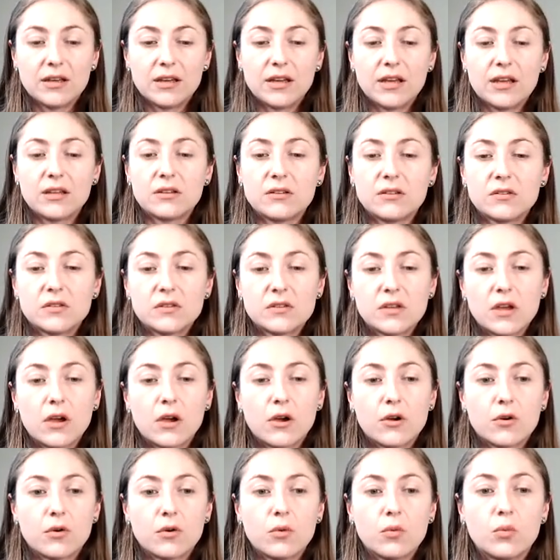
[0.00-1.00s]
And
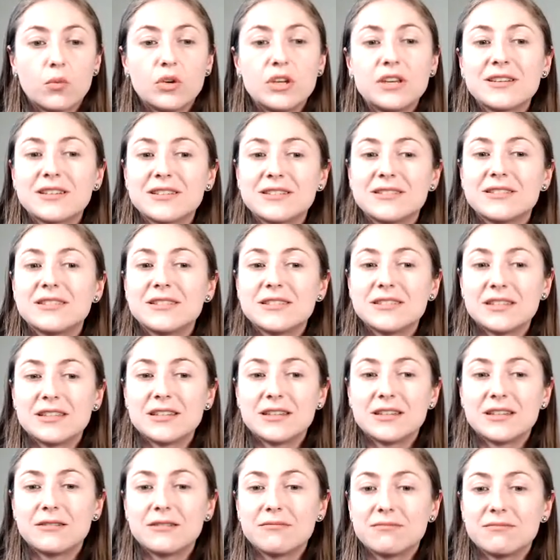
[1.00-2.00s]
so we can
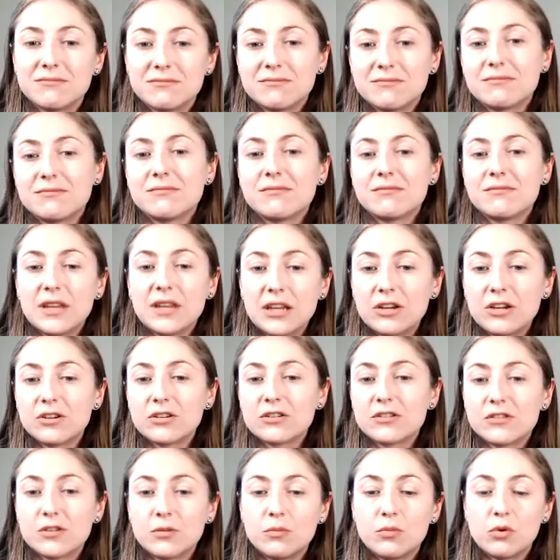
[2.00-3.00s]
see
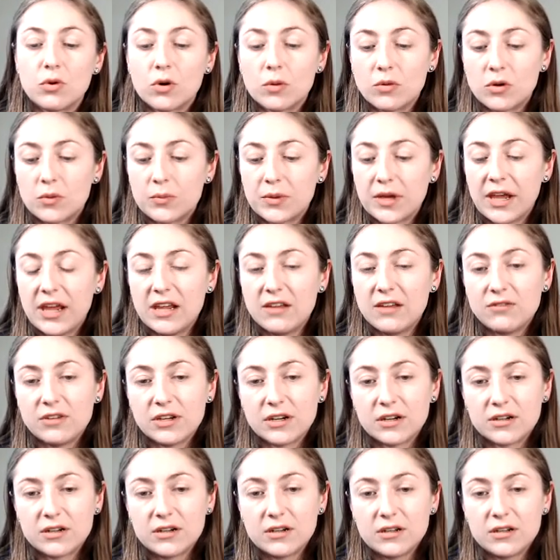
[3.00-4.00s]
here's some normal
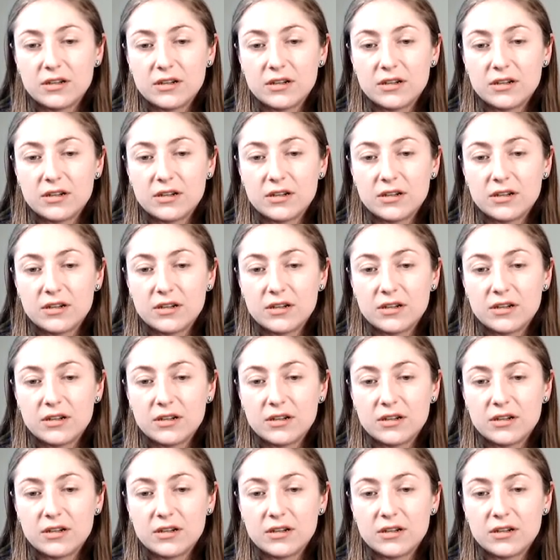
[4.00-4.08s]
behavior.